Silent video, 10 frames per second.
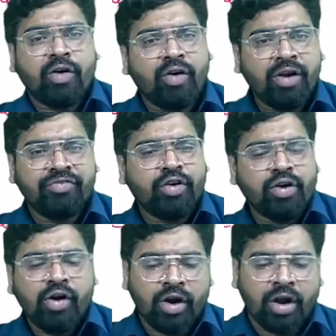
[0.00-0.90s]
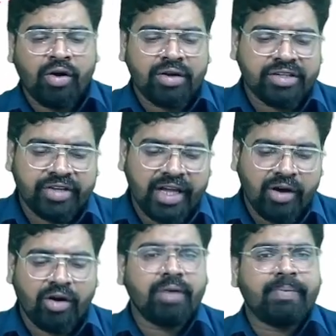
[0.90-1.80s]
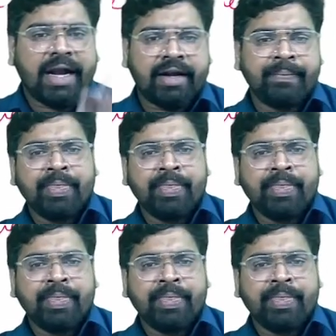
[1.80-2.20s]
all the three Albright.